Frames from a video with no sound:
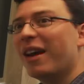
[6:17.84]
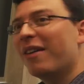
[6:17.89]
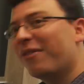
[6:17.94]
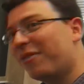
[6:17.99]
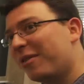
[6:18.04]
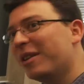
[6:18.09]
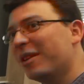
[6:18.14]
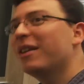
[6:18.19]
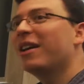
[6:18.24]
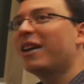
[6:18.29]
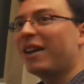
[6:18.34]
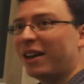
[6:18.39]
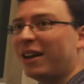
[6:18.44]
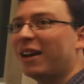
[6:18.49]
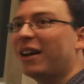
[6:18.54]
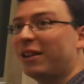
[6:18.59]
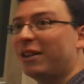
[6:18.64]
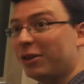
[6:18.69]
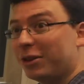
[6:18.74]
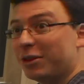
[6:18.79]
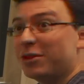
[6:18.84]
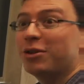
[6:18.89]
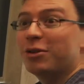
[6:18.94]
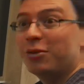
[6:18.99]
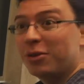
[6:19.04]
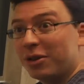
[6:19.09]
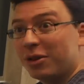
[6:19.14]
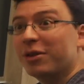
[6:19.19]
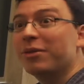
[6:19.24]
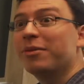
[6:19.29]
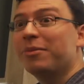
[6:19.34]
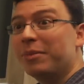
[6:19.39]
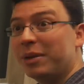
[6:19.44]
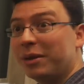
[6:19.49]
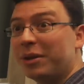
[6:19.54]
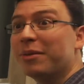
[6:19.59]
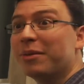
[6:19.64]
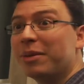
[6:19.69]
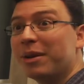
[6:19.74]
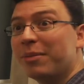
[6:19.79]
every day I touch 200
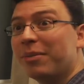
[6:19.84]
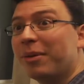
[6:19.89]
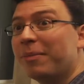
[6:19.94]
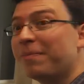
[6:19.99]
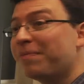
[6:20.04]
million people.